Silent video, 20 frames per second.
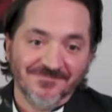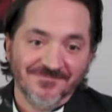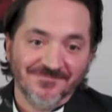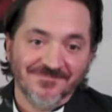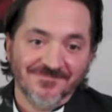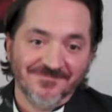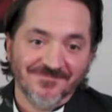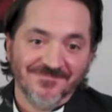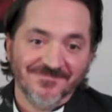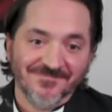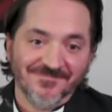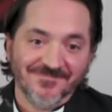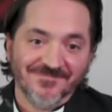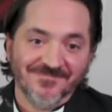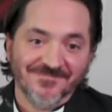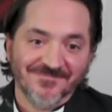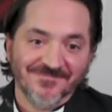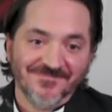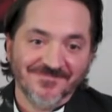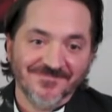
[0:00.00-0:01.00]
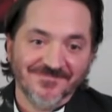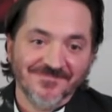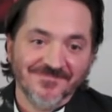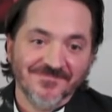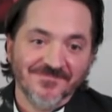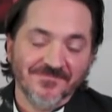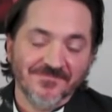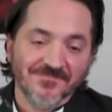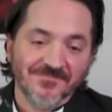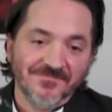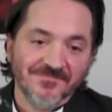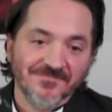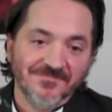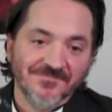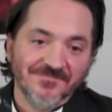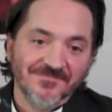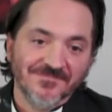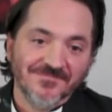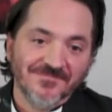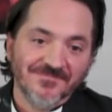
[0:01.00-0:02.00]

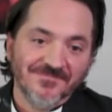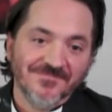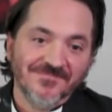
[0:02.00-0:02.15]
(silent)